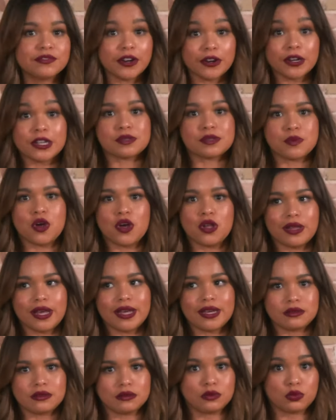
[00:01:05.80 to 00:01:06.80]
Very small,
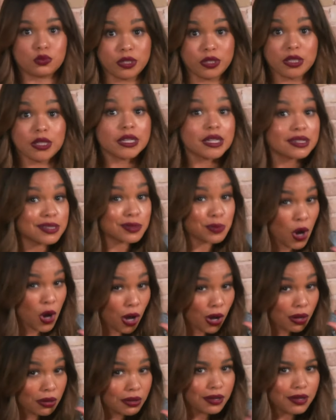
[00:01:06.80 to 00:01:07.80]
like really
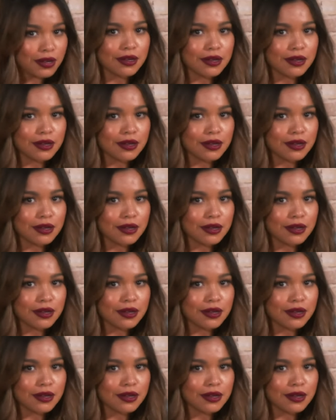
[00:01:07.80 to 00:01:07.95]
small.